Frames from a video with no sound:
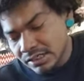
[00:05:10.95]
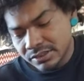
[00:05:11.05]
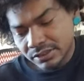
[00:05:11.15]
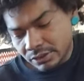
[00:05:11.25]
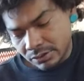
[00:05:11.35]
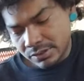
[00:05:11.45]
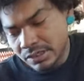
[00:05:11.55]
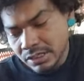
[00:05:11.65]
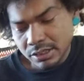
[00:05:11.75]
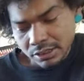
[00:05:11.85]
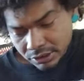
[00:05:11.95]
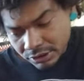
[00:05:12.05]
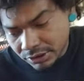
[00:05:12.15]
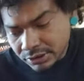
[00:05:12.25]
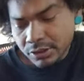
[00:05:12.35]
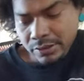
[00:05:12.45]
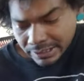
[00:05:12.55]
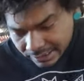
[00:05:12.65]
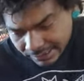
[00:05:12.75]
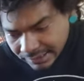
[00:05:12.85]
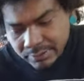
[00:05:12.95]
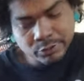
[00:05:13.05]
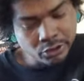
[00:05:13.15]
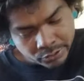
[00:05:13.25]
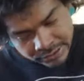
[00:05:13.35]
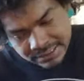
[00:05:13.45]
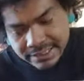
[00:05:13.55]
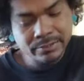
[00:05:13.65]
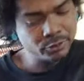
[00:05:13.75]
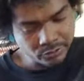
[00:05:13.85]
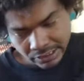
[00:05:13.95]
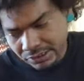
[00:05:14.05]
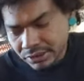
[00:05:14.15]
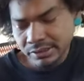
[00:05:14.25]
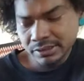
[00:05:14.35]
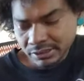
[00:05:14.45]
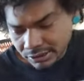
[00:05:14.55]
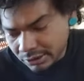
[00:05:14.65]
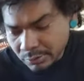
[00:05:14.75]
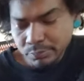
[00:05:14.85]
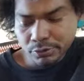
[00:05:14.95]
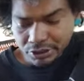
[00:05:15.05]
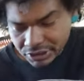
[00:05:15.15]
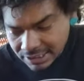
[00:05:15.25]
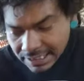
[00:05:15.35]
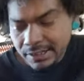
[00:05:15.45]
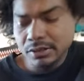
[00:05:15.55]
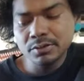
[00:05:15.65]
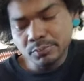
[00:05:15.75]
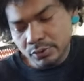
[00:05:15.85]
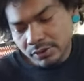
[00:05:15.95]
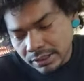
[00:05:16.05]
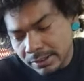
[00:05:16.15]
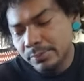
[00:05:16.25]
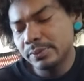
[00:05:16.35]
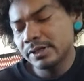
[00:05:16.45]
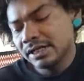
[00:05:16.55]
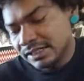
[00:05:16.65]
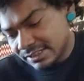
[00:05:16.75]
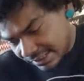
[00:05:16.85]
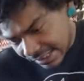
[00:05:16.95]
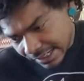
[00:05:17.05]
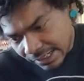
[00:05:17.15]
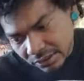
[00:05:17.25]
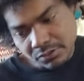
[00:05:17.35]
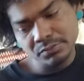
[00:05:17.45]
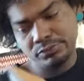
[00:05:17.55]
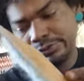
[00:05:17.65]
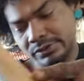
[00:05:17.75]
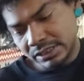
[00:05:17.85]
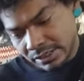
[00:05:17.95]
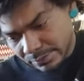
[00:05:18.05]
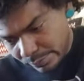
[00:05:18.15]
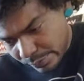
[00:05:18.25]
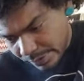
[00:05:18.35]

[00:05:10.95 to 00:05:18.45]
So just go ahead and keep going, same direction. Brush down, pull up, down, pull up.